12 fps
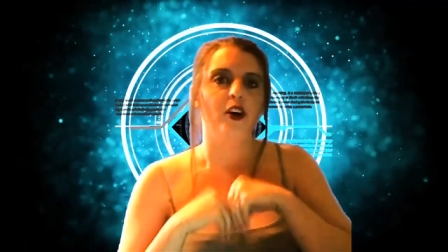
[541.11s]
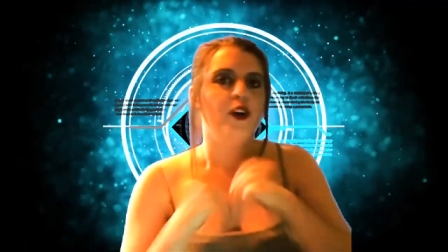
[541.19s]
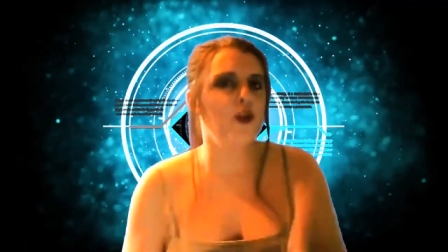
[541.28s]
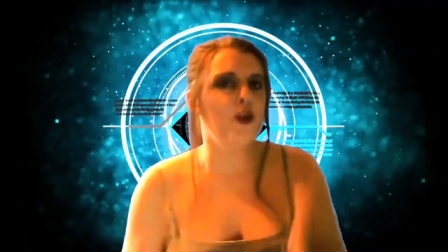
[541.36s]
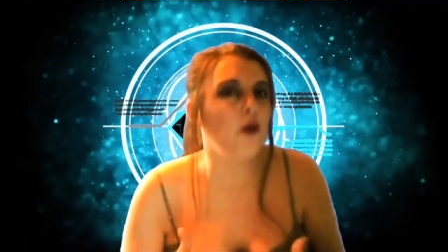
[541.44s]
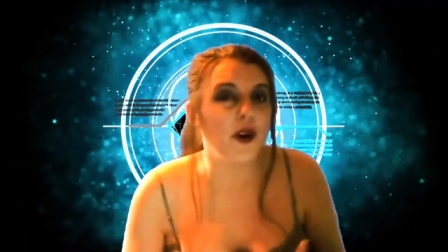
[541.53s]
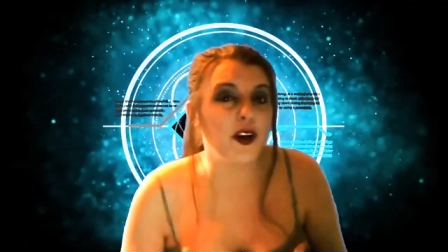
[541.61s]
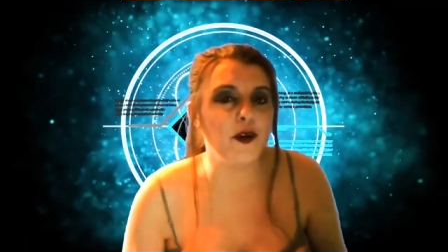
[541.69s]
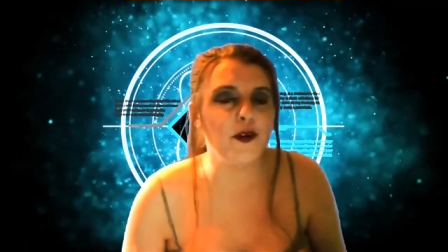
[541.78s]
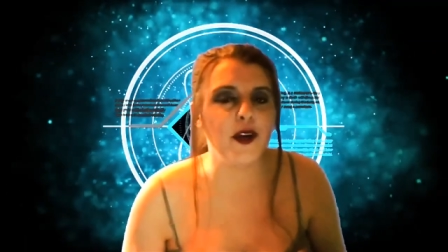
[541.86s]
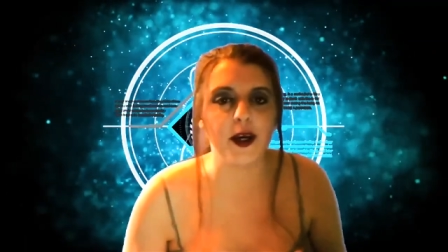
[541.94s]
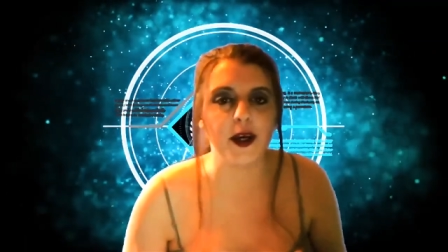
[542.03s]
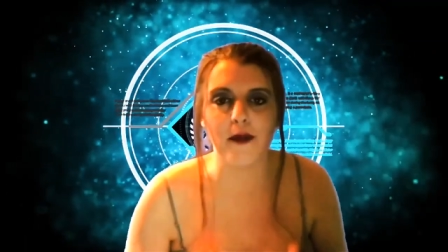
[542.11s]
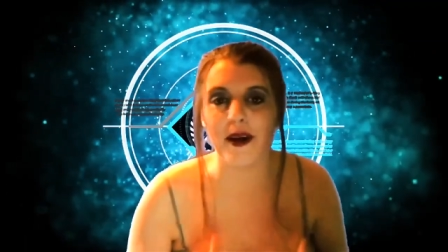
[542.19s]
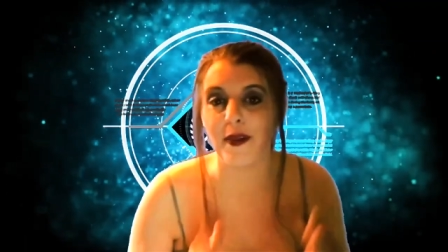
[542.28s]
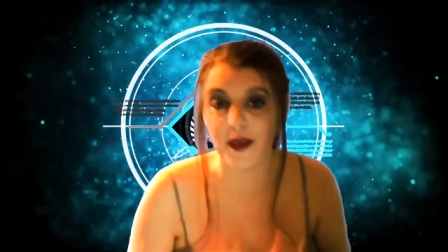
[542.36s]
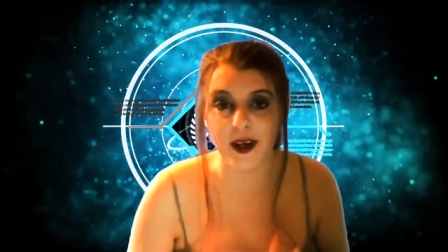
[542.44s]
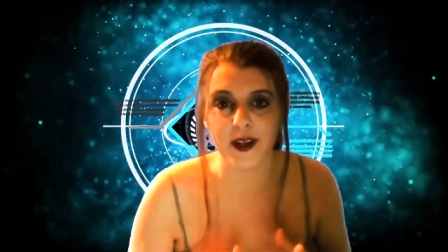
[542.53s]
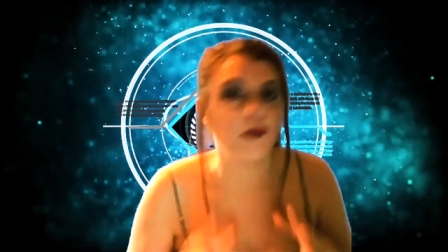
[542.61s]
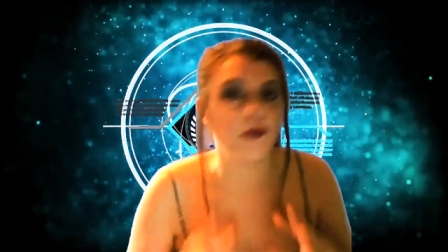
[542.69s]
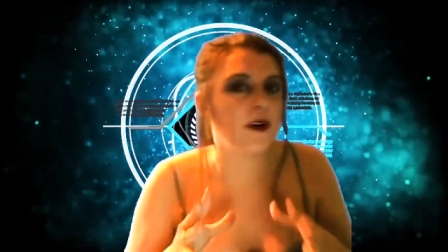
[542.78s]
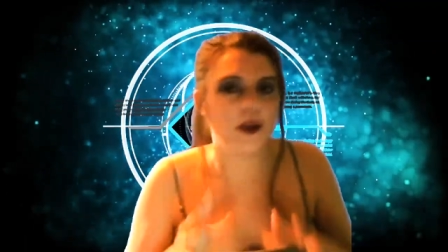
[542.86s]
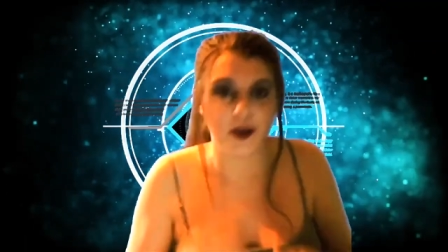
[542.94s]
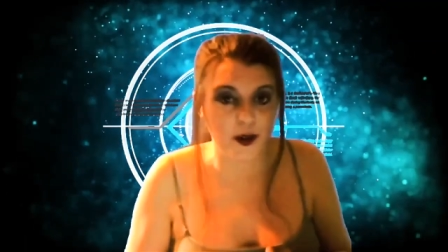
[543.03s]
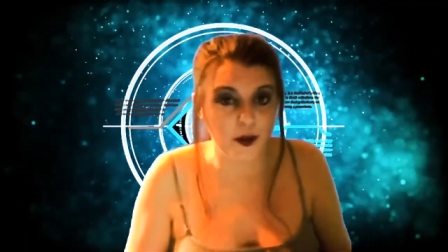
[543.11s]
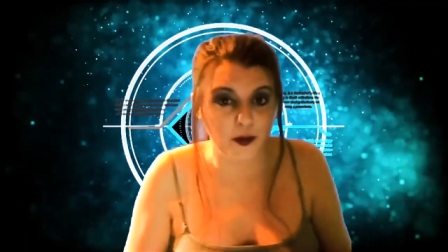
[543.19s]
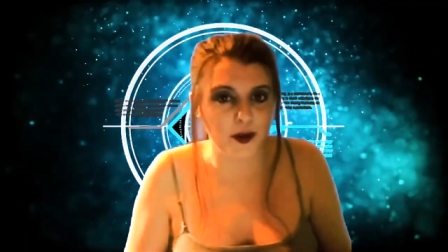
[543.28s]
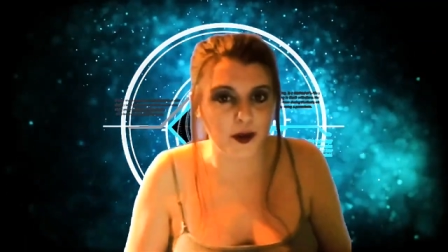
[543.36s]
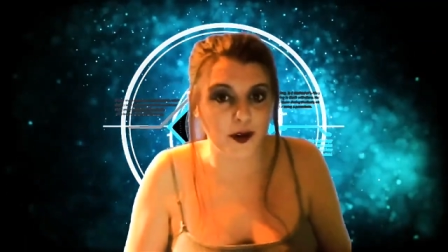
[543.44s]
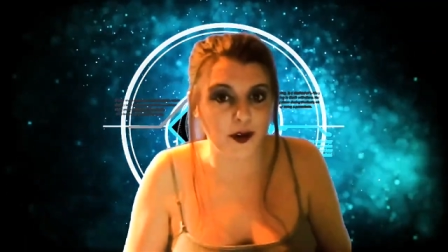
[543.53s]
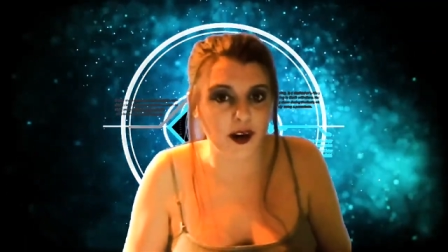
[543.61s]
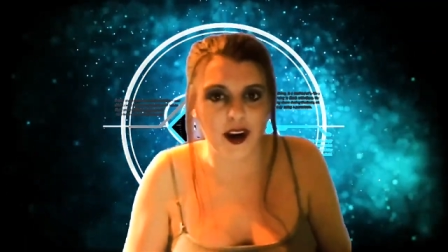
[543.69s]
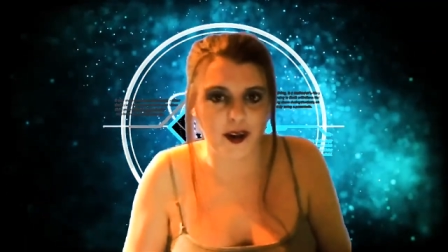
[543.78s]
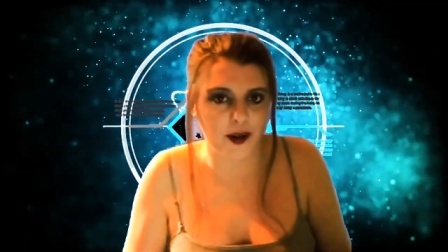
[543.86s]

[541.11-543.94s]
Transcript: So what do you think about this peculiar